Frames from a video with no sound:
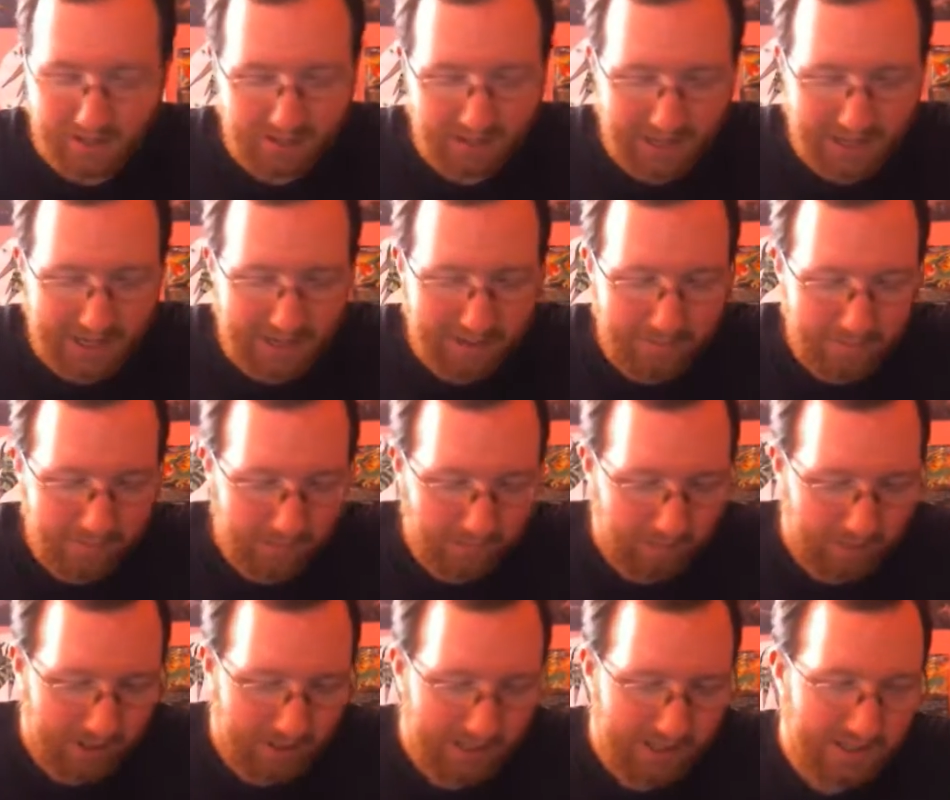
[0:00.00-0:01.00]
the
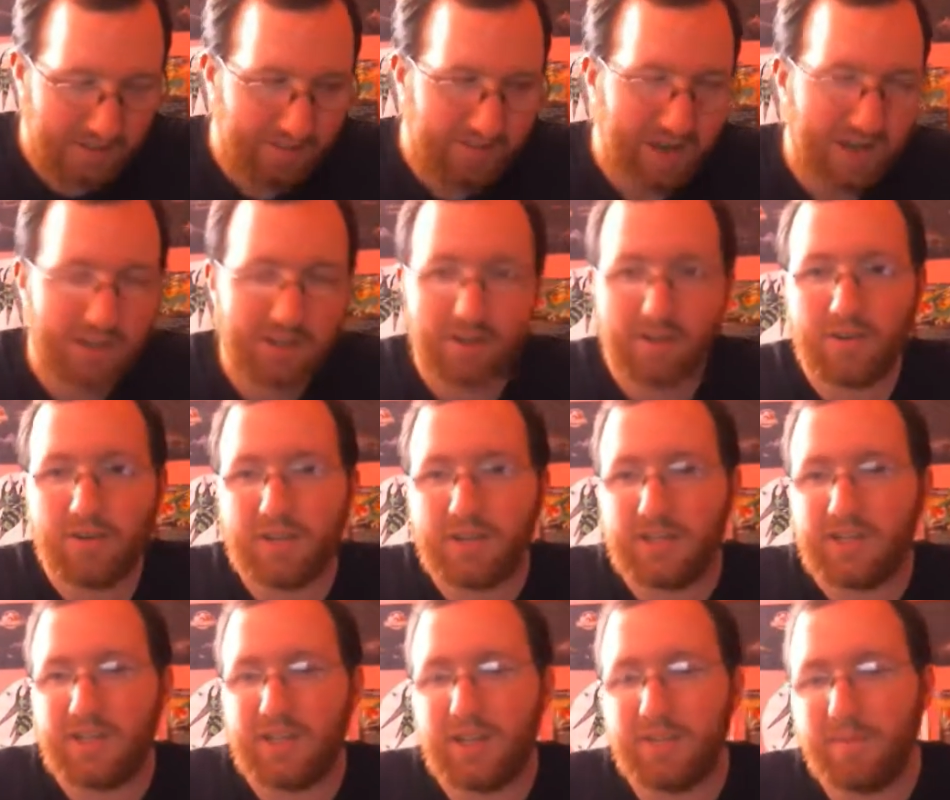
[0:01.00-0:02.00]
game was in fact harder
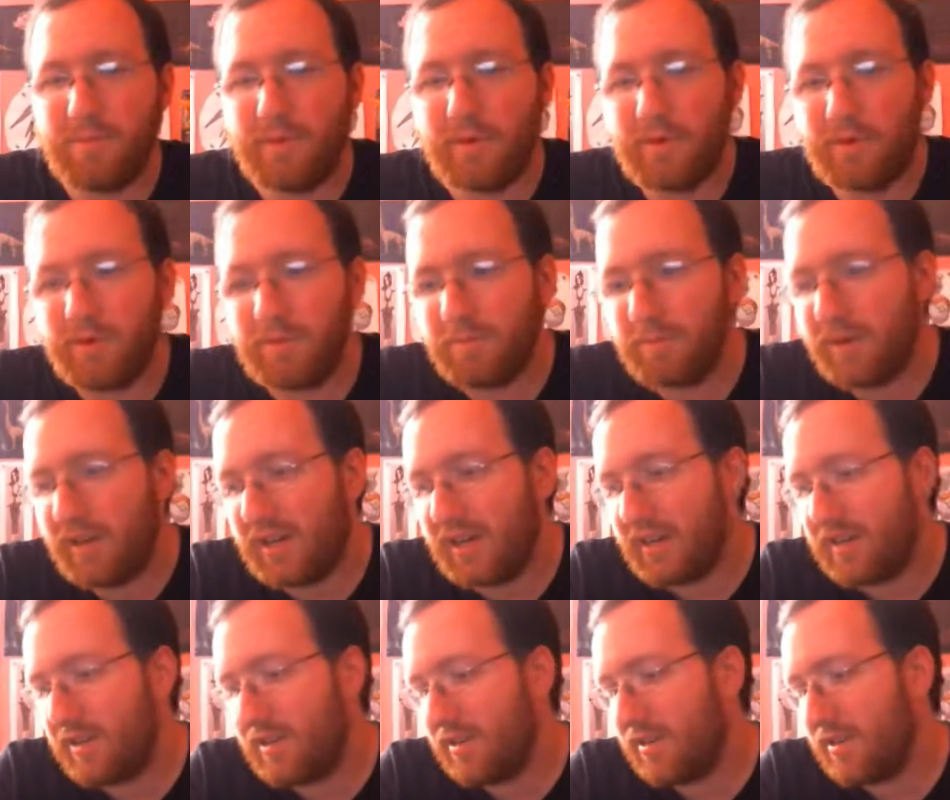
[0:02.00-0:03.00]
than Sun and Moon,
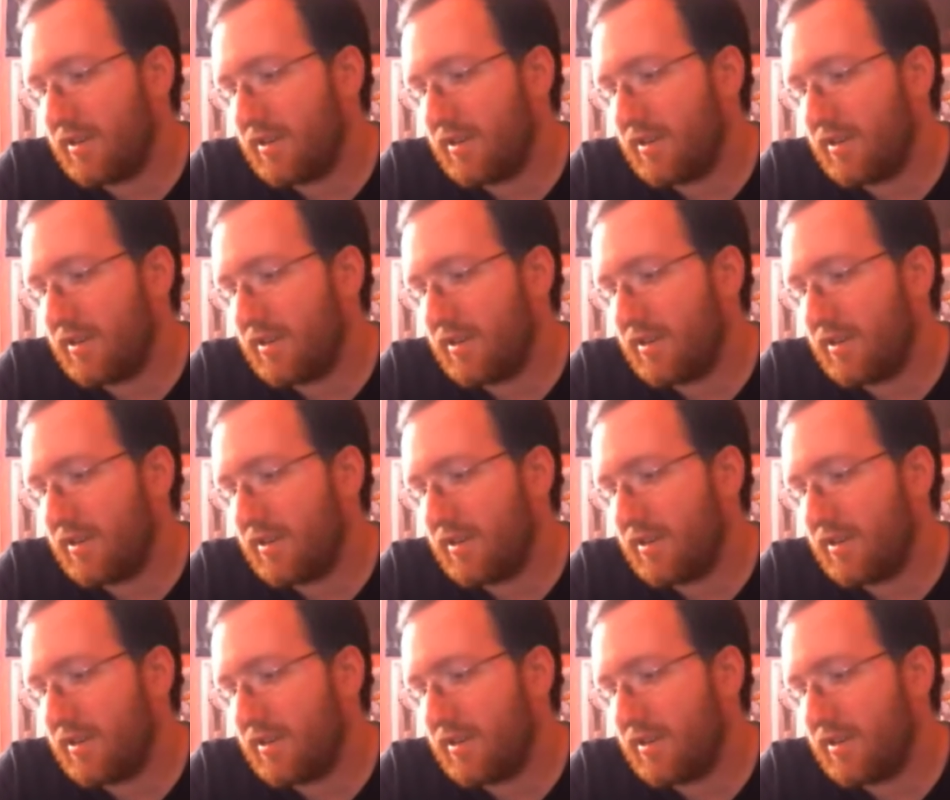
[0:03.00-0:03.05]
but